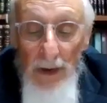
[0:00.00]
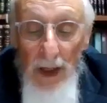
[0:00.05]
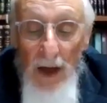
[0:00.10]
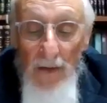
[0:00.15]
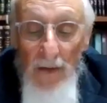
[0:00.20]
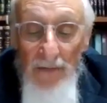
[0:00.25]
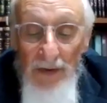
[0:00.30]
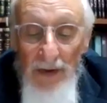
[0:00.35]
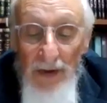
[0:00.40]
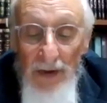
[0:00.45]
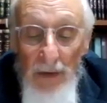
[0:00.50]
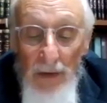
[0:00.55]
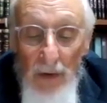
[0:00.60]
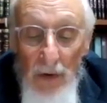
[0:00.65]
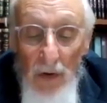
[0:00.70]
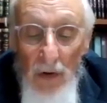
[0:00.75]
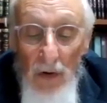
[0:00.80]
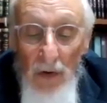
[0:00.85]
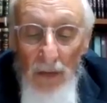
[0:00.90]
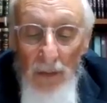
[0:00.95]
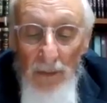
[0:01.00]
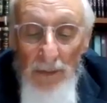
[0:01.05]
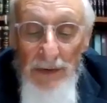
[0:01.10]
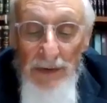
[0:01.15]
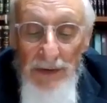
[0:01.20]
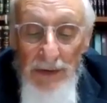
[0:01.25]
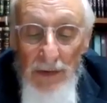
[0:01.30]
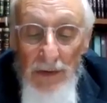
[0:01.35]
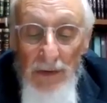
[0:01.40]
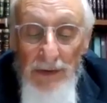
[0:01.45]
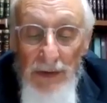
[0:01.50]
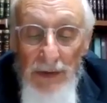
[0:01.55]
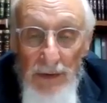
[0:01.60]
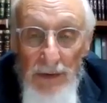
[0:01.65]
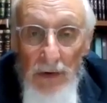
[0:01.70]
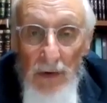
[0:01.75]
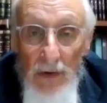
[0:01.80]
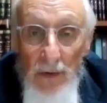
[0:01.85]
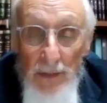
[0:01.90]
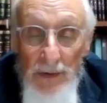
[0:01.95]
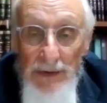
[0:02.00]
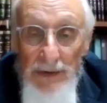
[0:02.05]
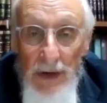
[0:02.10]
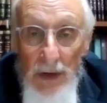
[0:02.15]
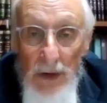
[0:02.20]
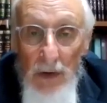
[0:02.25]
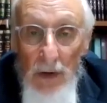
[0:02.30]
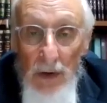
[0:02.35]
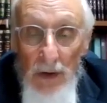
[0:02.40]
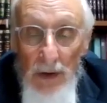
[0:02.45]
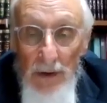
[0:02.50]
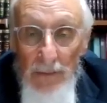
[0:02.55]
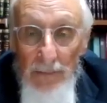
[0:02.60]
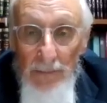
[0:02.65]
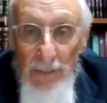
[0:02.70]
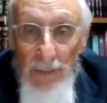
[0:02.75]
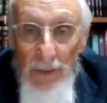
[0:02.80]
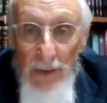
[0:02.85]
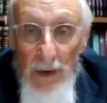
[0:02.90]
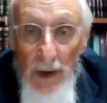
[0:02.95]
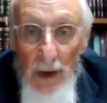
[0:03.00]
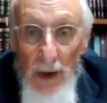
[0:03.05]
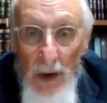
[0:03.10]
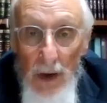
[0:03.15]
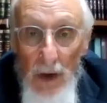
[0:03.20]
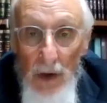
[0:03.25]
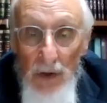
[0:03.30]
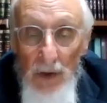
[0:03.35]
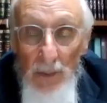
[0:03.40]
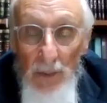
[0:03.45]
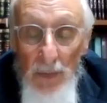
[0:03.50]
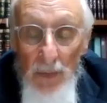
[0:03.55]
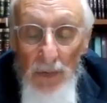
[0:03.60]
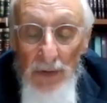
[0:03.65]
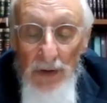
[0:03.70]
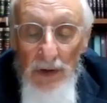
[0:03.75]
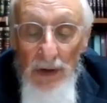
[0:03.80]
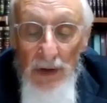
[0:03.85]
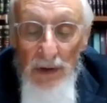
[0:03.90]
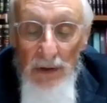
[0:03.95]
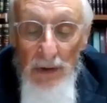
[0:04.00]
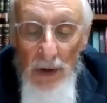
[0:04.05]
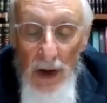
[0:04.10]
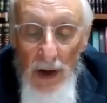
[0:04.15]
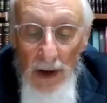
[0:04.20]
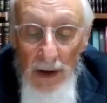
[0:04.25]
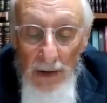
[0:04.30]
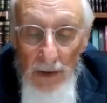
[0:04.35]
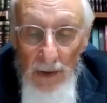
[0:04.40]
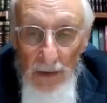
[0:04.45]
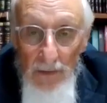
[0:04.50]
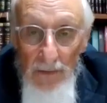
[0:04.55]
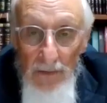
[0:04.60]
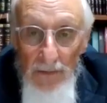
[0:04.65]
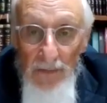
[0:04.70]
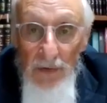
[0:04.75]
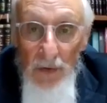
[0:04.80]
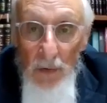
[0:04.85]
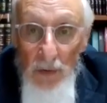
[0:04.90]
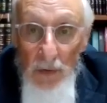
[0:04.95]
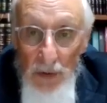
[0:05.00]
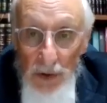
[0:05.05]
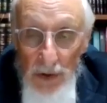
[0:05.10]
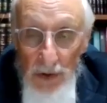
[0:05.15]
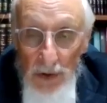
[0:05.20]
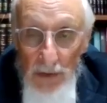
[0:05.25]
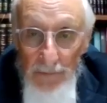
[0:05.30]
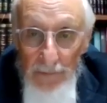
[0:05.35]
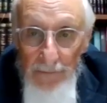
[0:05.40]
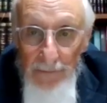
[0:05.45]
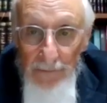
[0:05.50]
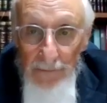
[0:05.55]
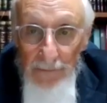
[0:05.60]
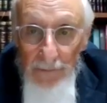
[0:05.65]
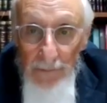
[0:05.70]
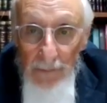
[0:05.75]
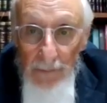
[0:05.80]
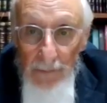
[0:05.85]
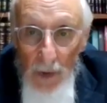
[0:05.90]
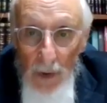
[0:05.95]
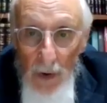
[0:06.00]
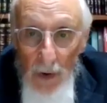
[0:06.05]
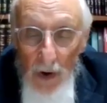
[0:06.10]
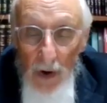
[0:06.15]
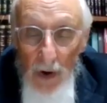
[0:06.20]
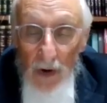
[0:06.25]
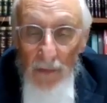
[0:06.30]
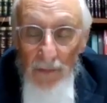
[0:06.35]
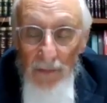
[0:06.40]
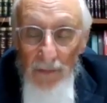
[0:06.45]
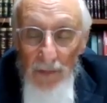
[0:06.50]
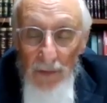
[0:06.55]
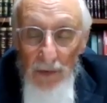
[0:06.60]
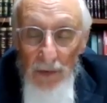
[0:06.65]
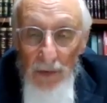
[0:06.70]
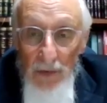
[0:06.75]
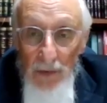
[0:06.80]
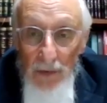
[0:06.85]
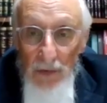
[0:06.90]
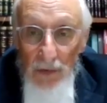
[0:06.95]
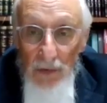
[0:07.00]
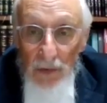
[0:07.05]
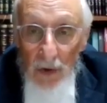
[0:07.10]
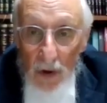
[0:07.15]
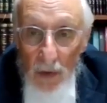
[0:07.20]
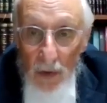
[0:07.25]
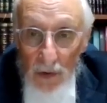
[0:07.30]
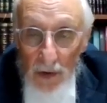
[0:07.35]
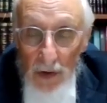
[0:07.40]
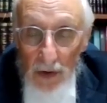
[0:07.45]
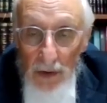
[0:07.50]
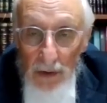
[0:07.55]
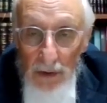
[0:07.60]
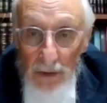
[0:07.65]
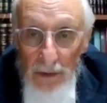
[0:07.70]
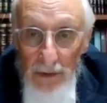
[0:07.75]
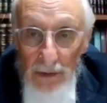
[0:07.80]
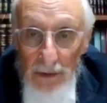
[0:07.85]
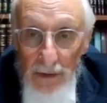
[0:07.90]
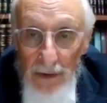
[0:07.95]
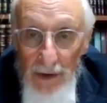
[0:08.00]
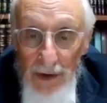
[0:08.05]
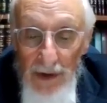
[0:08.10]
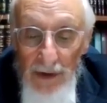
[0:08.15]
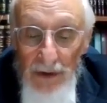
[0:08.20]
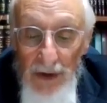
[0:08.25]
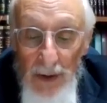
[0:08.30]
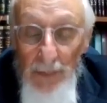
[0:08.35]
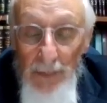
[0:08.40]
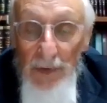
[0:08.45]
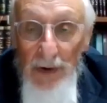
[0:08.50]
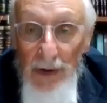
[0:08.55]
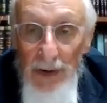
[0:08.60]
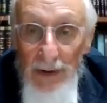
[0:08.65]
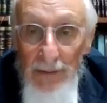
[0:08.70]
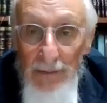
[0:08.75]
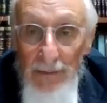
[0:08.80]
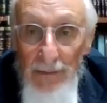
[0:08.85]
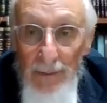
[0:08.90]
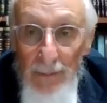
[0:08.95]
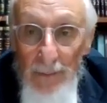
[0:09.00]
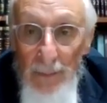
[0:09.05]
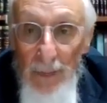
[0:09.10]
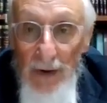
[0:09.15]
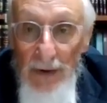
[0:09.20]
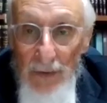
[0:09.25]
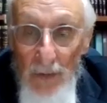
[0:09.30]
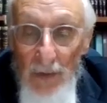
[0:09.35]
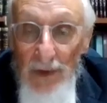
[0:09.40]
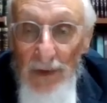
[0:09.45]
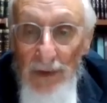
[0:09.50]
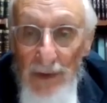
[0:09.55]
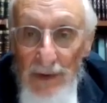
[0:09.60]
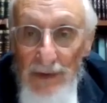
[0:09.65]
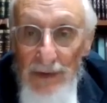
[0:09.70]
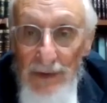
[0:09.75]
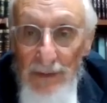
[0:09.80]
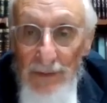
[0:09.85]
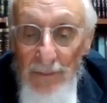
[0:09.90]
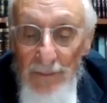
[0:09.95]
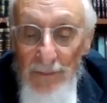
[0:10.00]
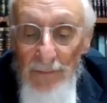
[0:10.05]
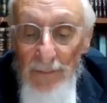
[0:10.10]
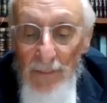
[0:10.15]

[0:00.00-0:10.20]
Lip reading: Lahavi et kol mesiras haTorah b'sakona. To put the entire future of the Torah in jeopardy by doing this.